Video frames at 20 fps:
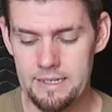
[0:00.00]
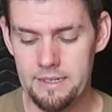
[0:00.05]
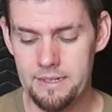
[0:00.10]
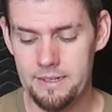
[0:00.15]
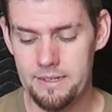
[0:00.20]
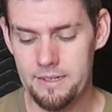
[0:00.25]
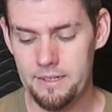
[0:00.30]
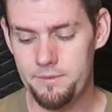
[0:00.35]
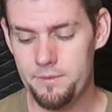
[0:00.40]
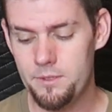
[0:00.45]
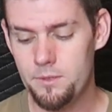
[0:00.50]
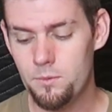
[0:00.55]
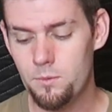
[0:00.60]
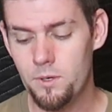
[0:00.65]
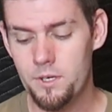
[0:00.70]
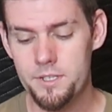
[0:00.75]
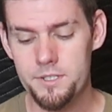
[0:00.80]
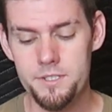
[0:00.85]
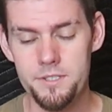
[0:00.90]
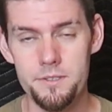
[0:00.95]
If you
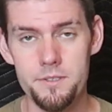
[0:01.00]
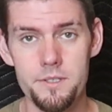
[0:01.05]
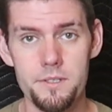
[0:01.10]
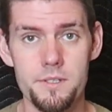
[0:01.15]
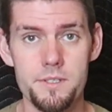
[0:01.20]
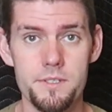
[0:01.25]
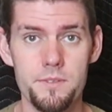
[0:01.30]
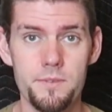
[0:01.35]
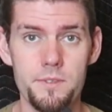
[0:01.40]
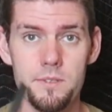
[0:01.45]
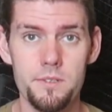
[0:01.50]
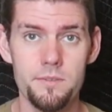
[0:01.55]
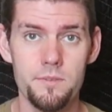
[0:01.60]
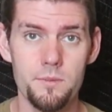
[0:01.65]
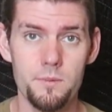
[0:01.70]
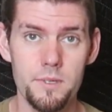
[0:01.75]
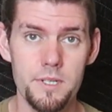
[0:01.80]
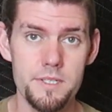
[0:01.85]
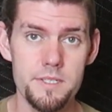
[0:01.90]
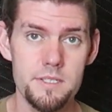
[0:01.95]
want to, there is a few
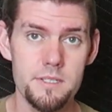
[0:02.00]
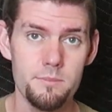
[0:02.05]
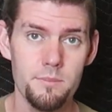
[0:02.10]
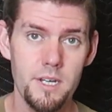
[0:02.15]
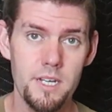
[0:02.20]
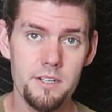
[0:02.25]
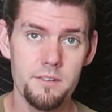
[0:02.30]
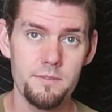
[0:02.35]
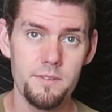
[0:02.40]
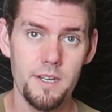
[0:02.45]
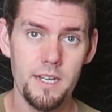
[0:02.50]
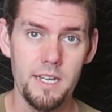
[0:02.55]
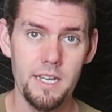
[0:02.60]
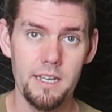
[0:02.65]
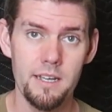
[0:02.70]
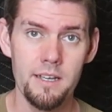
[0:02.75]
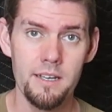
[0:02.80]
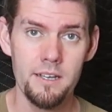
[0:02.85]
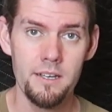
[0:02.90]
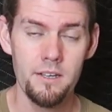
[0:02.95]
different ways to
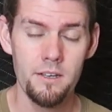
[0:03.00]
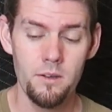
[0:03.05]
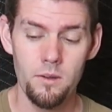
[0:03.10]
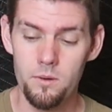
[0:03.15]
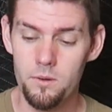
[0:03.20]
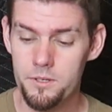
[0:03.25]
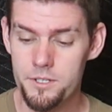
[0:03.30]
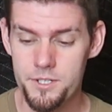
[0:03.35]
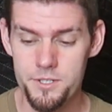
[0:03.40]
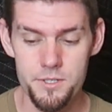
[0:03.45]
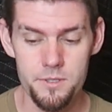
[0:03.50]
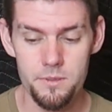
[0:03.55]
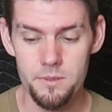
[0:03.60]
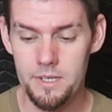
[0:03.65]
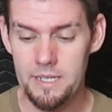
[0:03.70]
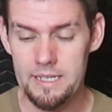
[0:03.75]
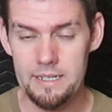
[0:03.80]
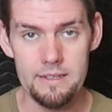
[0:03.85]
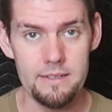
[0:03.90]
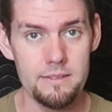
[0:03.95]
modify or just
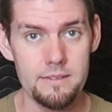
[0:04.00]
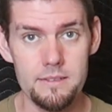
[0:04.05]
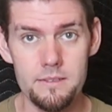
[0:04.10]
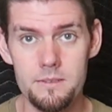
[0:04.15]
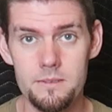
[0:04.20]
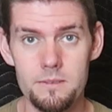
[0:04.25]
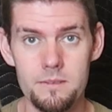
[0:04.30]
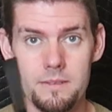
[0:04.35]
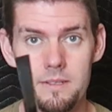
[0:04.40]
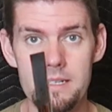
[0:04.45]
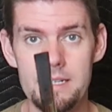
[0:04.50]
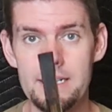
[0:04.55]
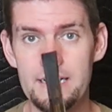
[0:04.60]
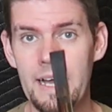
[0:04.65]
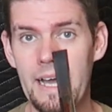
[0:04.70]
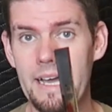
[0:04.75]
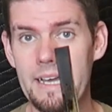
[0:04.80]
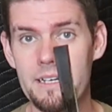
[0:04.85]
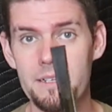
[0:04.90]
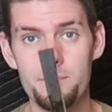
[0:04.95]
create a little
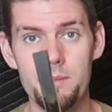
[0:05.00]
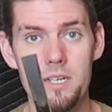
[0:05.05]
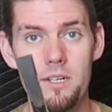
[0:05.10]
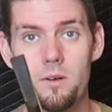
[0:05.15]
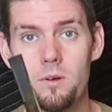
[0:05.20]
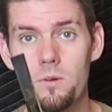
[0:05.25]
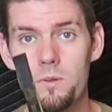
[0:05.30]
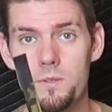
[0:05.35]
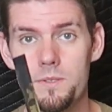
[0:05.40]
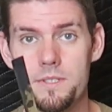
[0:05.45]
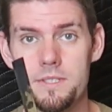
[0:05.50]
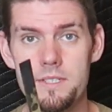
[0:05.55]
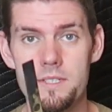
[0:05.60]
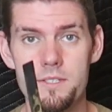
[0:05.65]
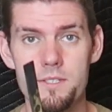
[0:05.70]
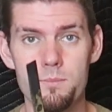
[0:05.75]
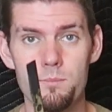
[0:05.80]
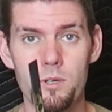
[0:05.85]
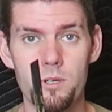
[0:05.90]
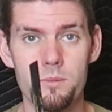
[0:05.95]
item that holds
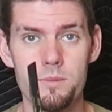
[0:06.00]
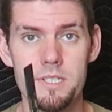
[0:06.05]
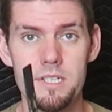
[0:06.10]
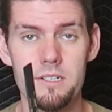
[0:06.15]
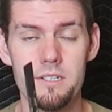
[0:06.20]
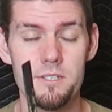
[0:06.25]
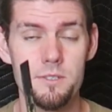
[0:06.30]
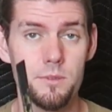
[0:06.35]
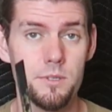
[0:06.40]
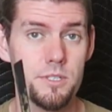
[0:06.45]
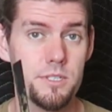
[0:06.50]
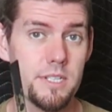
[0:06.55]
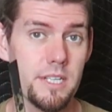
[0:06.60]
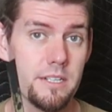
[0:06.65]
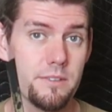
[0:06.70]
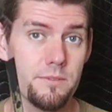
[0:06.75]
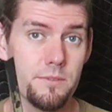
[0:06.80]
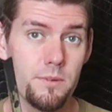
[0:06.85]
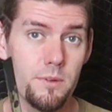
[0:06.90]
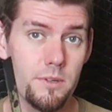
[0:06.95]
this momentary switch
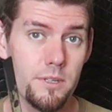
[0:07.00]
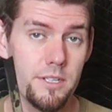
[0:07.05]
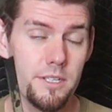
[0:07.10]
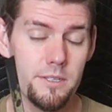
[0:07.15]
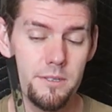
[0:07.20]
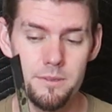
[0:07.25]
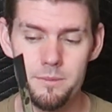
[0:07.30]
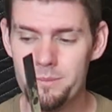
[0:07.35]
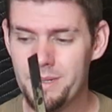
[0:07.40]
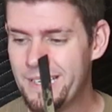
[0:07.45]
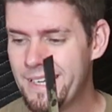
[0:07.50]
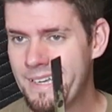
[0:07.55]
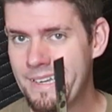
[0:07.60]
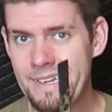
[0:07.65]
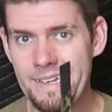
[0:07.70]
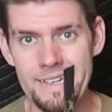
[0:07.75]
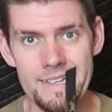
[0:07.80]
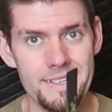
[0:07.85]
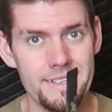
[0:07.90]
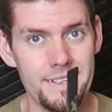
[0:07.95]
down for you.
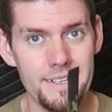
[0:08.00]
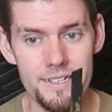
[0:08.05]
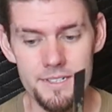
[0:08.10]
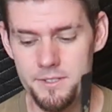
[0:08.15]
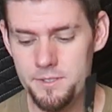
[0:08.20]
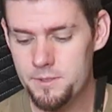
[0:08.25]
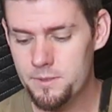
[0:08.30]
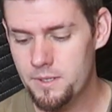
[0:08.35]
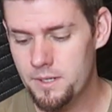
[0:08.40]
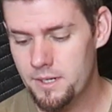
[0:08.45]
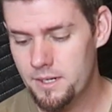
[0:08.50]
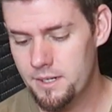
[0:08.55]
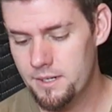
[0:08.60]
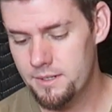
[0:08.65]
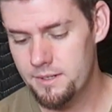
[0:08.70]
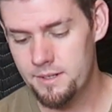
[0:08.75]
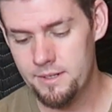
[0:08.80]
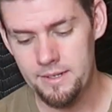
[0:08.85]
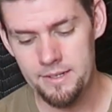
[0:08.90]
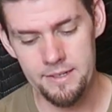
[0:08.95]
Not too
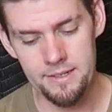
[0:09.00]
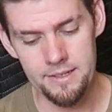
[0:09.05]
hard.